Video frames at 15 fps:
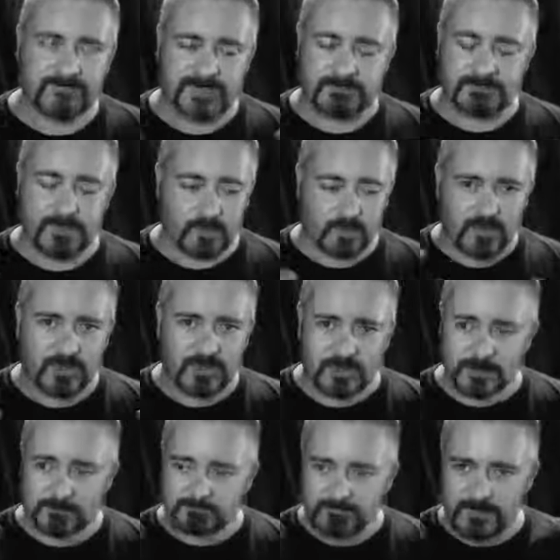yeah, the
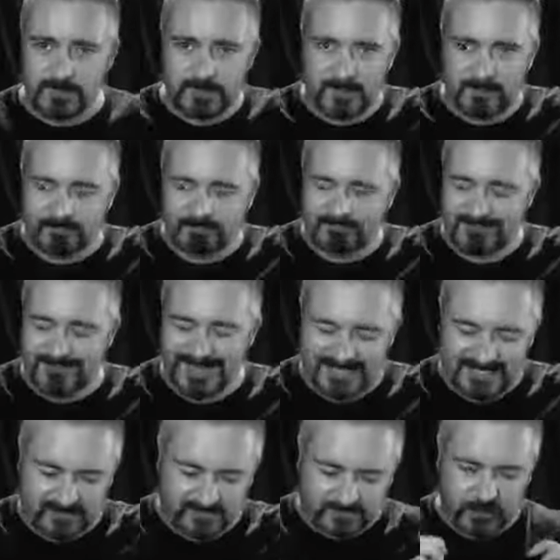words, they won't, I
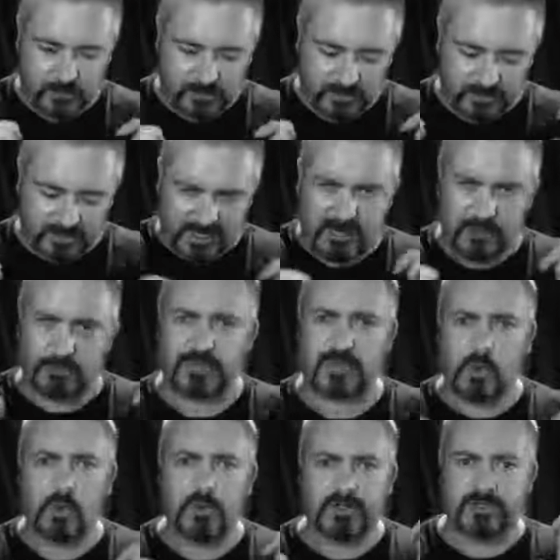can't force them together in
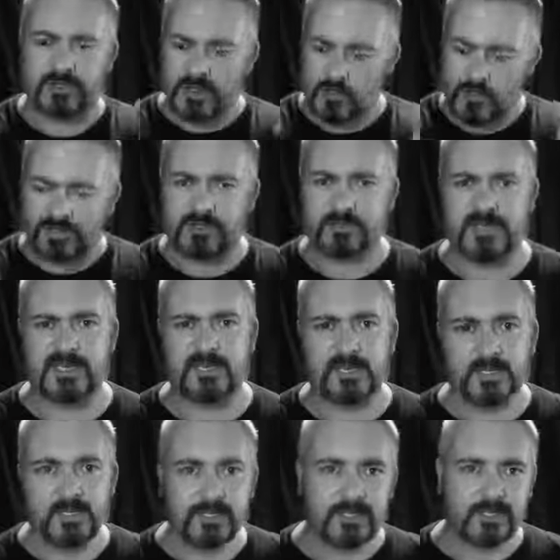the order that I want them in.